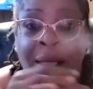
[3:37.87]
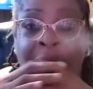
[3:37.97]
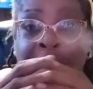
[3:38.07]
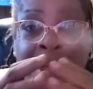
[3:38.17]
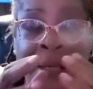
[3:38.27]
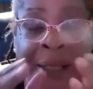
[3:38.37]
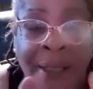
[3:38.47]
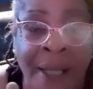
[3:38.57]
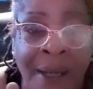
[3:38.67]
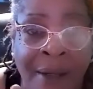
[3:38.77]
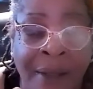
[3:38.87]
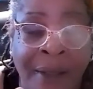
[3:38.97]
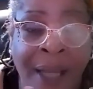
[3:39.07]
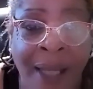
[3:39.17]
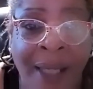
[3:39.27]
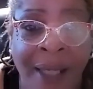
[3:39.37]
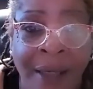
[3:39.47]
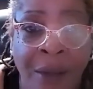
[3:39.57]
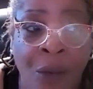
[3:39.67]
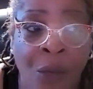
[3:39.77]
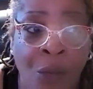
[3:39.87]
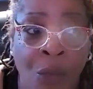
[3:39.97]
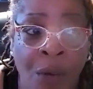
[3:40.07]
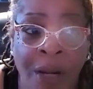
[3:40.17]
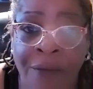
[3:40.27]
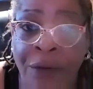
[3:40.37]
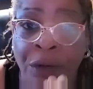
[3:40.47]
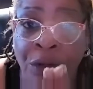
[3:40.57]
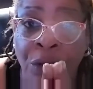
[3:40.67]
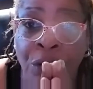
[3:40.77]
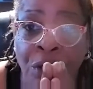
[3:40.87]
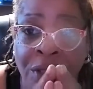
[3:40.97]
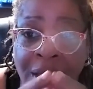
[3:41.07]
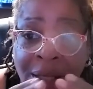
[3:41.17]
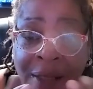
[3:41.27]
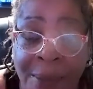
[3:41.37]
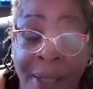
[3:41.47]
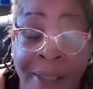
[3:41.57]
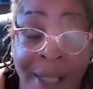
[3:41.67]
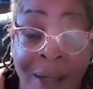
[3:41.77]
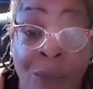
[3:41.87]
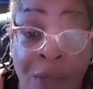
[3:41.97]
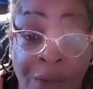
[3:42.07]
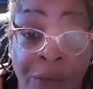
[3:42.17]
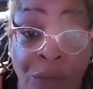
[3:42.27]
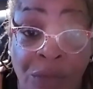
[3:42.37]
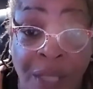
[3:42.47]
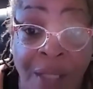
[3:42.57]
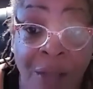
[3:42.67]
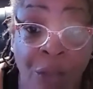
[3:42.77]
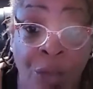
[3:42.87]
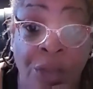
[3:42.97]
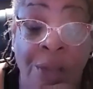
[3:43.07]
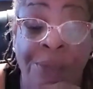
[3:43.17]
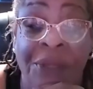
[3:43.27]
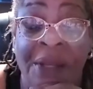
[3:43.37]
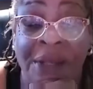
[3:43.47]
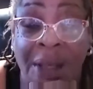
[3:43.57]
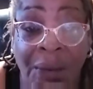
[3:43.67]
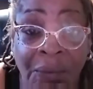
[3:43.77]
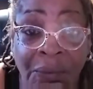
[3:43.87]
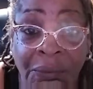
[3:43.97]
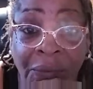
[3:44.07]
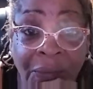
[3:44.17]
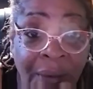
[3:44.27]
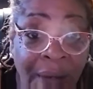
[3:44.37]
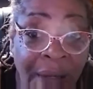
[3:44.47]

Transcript: it's it's they are taking whatever it's like somebody taking whatever you say and turn it upside down.